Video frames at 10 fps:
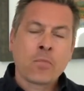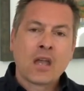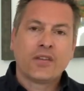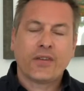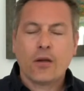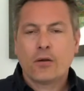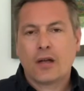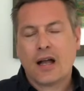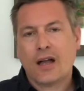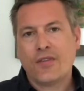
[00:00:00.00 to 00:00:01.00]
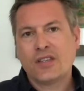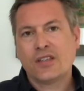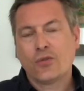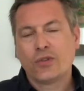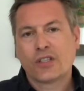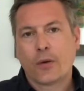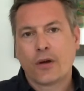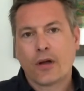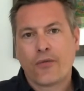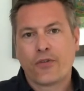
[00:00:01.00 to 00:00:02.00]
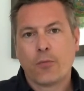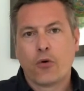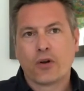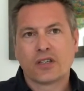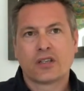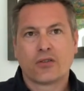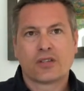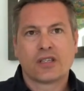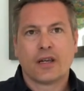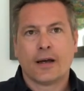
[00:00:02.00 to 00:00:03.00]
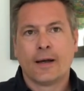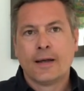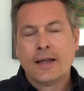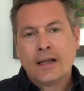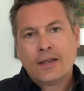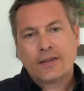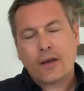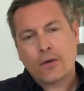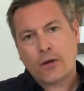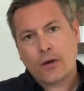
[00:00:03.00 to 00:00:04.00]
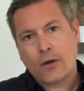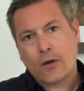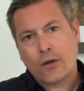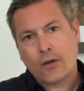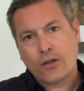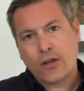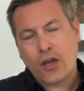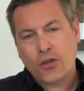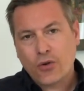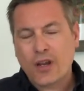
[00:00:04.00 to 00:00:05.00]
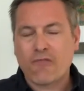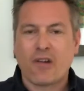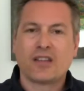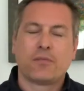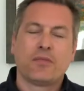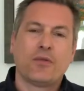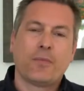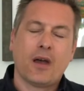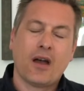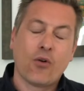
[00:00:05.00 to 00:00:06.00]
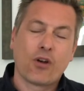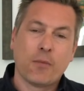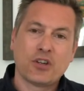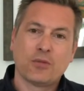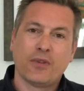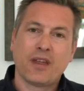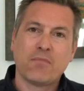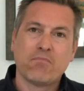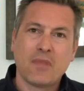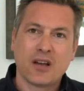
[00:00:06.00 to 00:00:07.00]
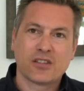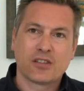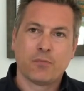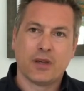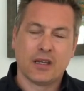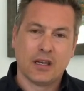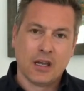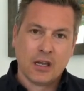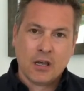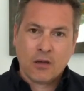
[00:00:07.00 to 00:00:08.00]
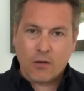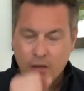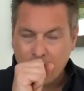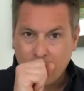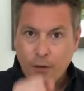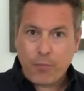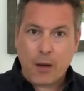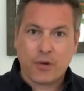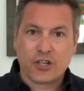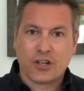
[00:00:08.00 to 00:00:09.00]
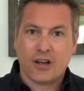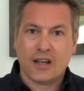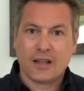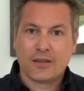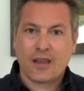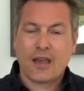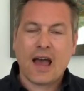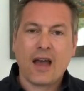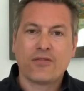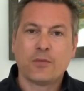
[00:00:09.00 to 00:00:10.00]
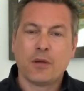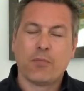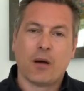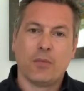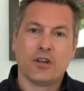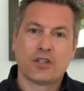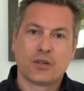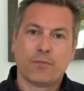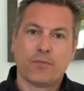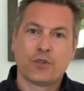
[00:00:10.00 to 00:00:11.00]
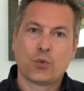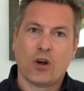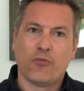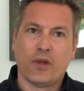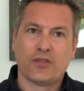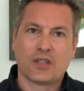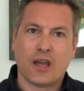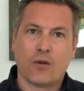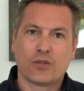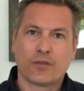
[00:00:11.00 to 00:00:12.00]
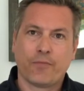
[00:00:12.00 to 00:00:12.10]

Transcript: So this is also a few points to consider. So your net rates or commissionable, they must be published early. They have to be published 12 months out.